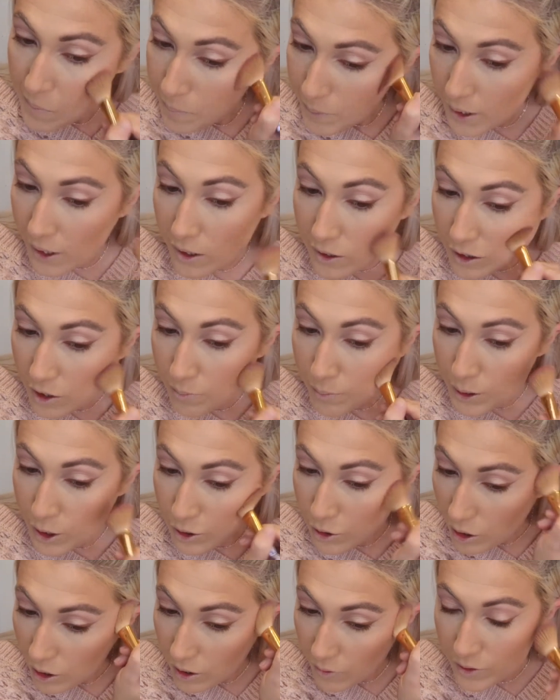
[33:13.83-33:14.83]
because
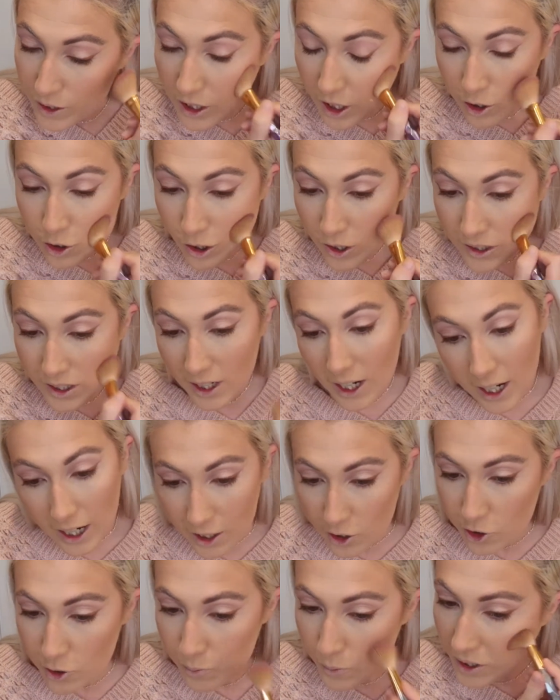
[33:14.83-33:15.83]
obviously I tried the
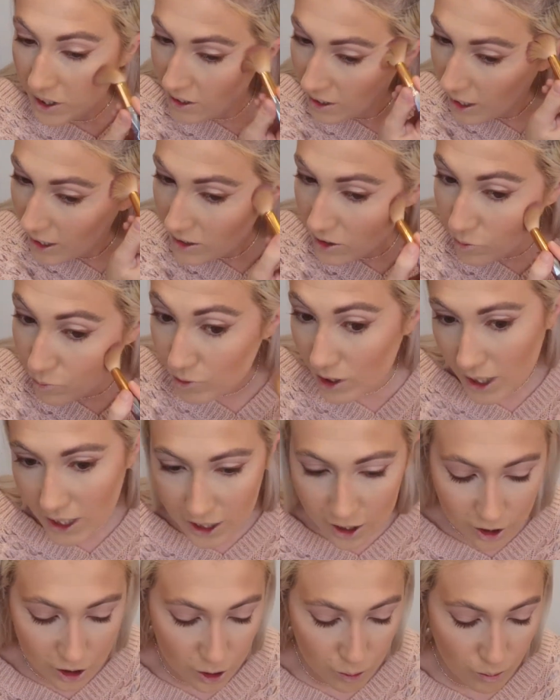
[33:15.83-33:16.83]
collection one, and that's
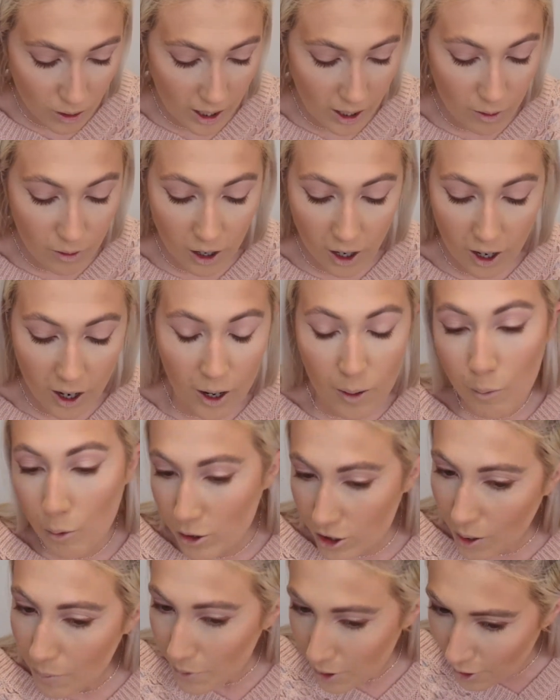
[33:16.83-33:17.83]
really good as well. Like, I
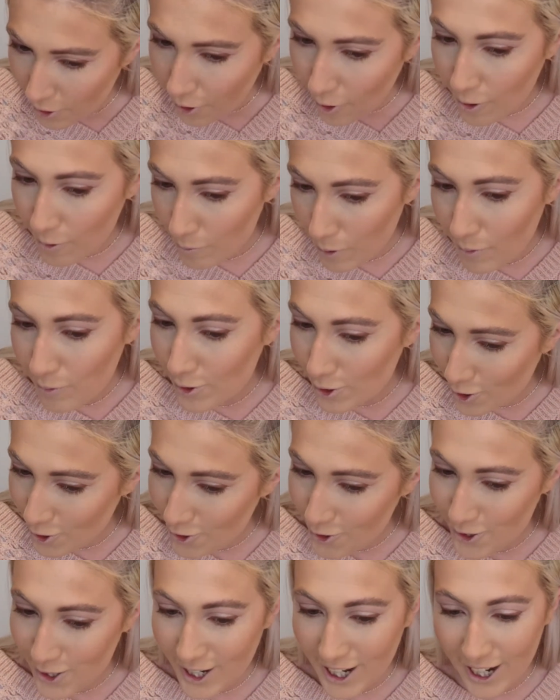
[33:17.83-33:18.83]
was umming and ahhing whether to
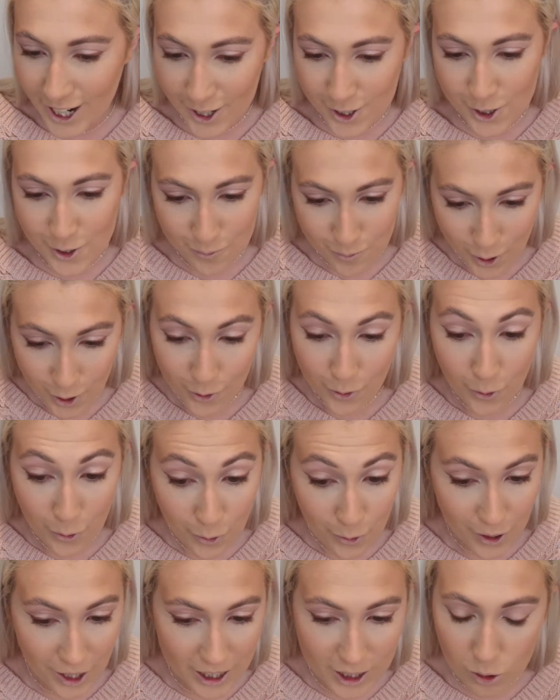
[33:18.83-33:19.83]
do the collection one
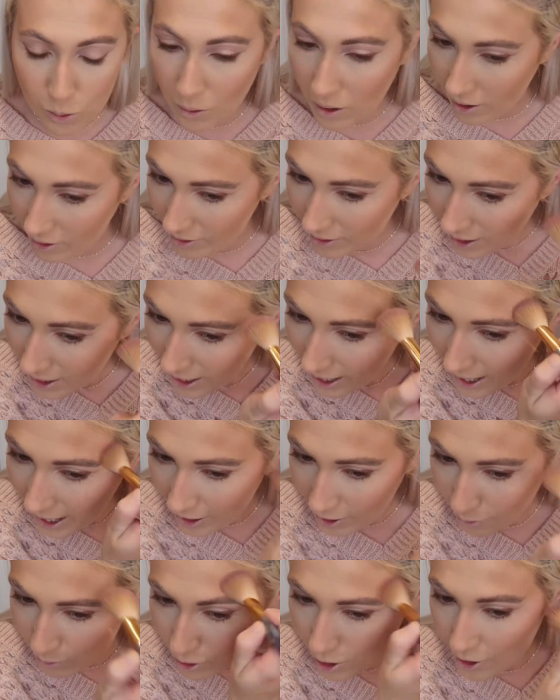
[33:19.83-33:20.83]
or this one,
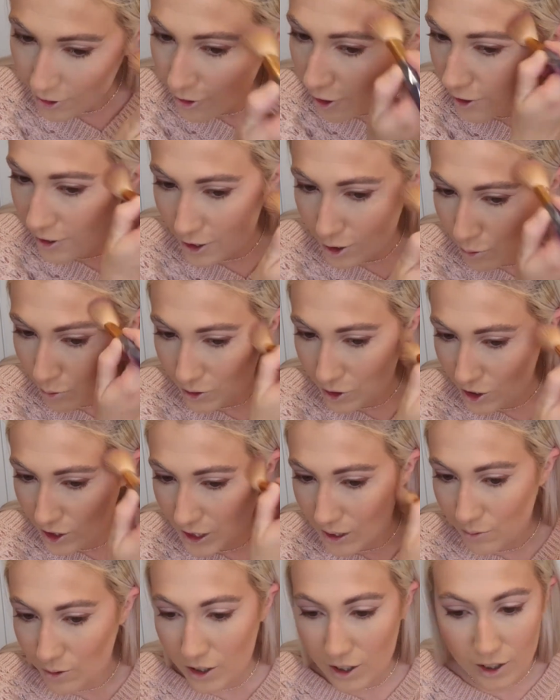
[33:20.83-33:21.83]
and I was like, no, this one
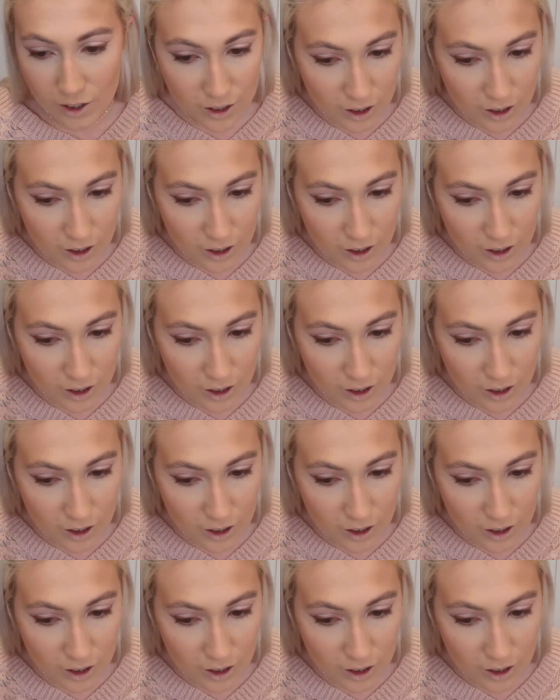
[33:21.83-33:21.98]
just gives